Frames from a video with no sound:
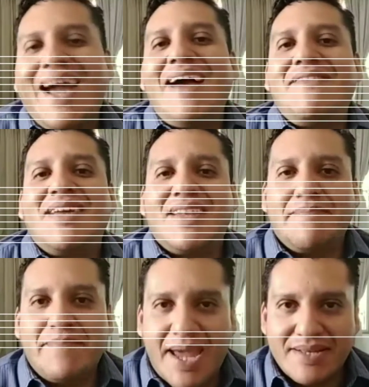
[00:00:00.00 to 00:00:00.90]
have an
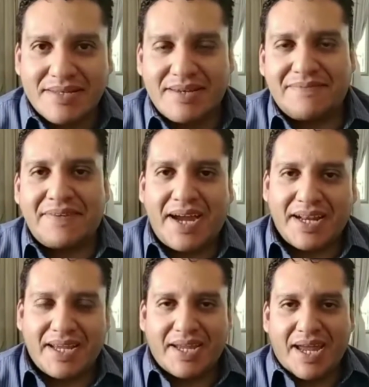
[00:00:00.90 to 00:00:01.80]
amazing
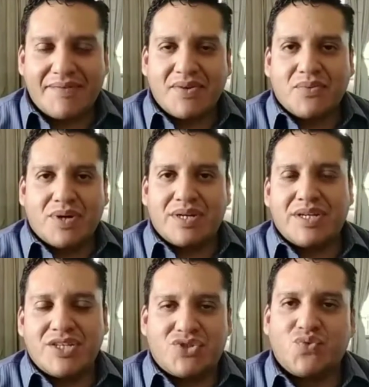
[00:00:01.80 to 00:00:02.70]
Friday, everyone,
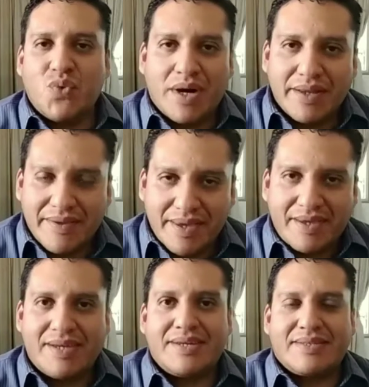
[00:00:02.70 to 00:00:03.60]
each one of
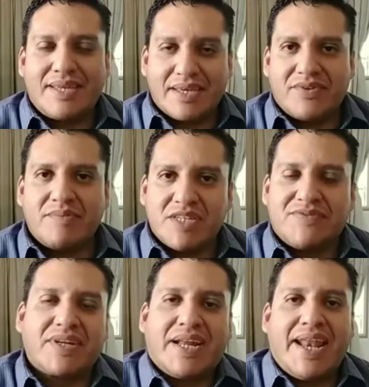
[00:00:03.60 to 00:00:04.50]
you. Thank you very much
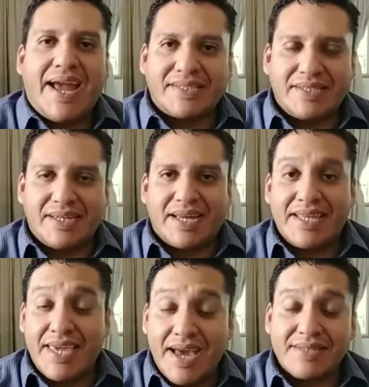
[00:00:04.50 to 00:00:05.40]
for connecting.
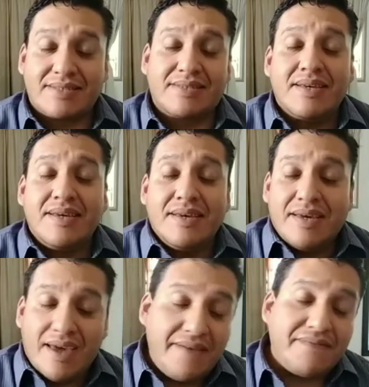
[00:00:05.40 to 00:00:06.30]
And yes,
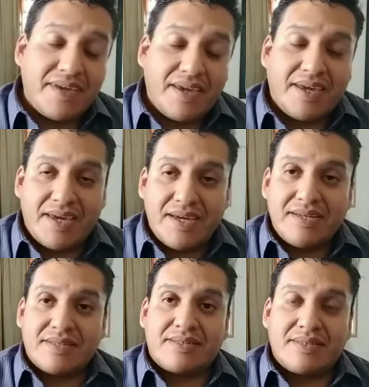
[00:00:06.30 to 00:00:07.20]
envy
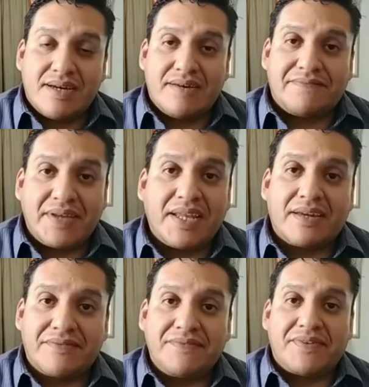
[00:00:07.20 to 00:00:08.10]
is a feeling
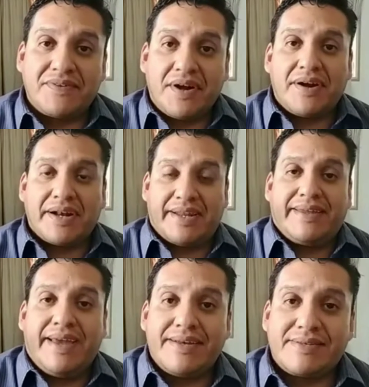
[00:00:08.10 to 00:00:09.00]
of inferiority.
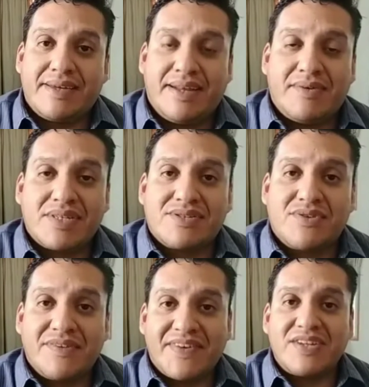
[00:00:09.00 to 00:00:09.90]
Yes, and I was
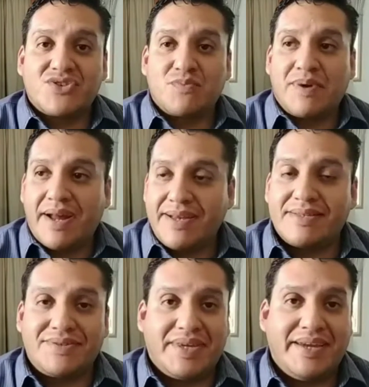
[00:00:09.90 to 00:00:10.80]
very
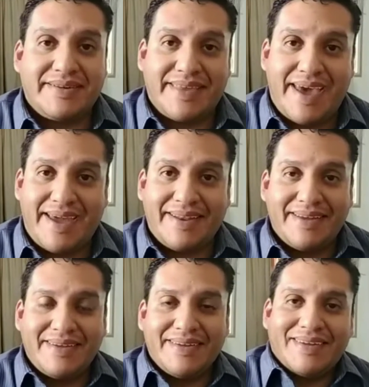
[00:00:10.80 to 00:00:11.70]
surprised to hear that
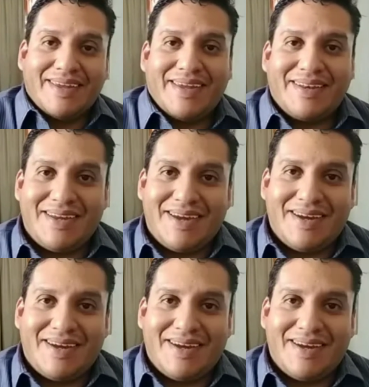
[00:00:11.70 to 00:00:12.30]
in